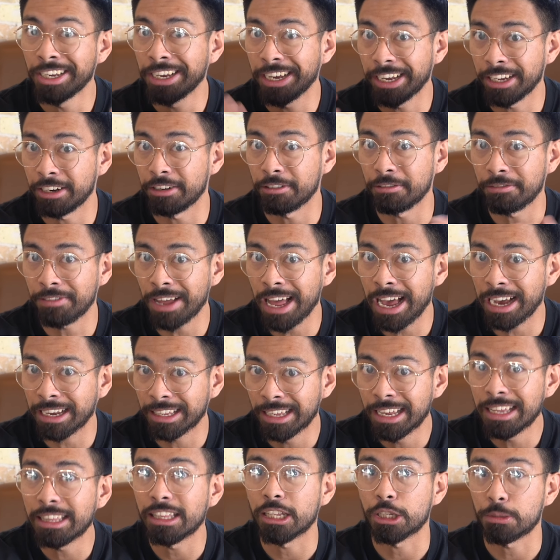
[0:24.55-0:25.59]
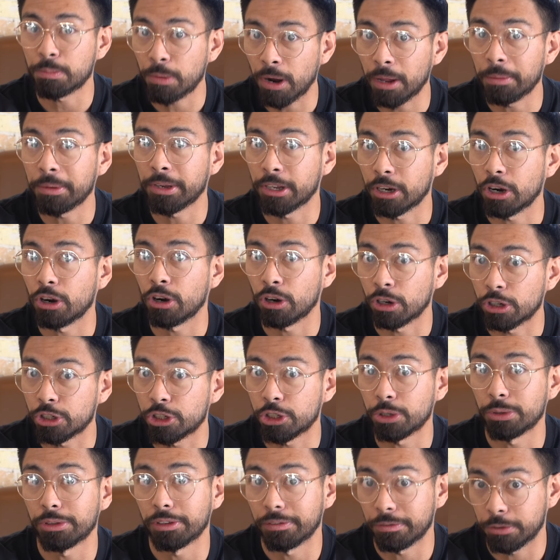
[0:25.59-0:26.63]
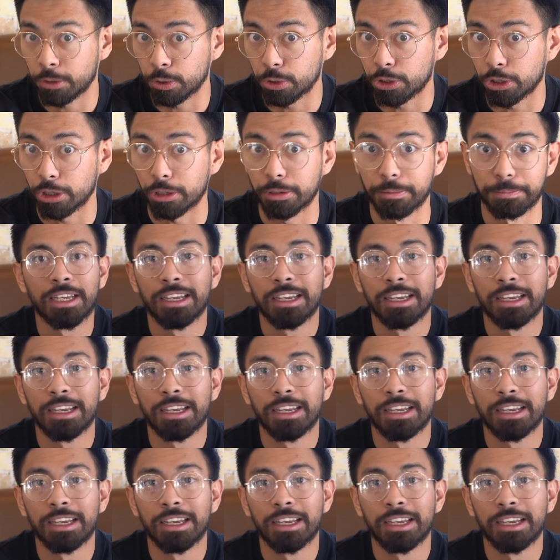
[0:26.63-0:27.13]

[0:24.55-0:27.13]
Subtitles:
And in fact, that's probably going to hurt you in the future.